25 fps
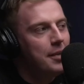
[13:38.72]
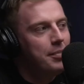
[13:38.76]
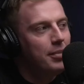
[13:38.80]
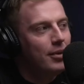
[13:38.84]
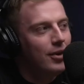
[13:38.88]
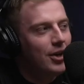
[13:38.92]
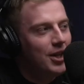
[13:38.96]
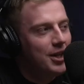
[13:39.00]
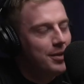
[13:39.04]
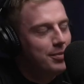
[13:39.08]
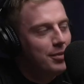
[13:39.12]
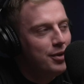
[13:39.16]

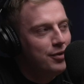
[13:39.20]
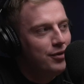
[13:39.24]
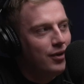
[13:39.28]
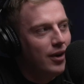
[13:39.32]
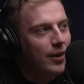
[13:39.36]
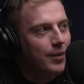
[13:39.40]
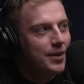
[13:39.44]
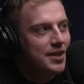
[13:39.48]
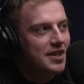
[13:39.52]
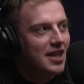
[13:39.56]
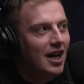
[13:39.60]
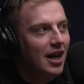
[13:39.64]
point
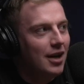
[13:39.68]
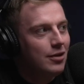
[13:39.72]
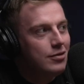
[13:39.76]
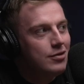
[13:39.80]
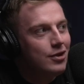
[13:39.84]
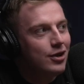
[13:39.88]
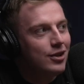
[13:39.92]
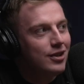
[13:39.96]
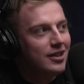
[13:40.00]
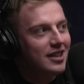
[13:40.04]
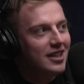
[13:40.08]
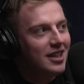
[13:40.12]
before we started
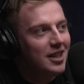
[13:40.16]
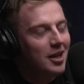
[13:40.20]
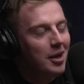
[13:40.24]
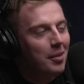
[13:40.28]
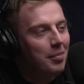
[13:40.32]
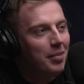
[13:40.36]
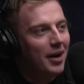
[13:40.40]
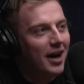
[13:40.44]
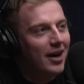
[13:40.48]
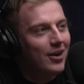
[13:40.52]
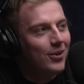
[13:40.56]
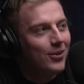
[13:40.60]
rolling
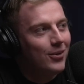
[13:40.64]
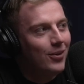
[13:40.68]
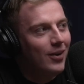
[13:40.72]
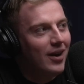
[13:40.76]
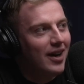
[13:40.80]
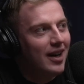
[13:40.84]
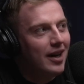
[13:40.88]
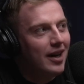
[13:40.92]
about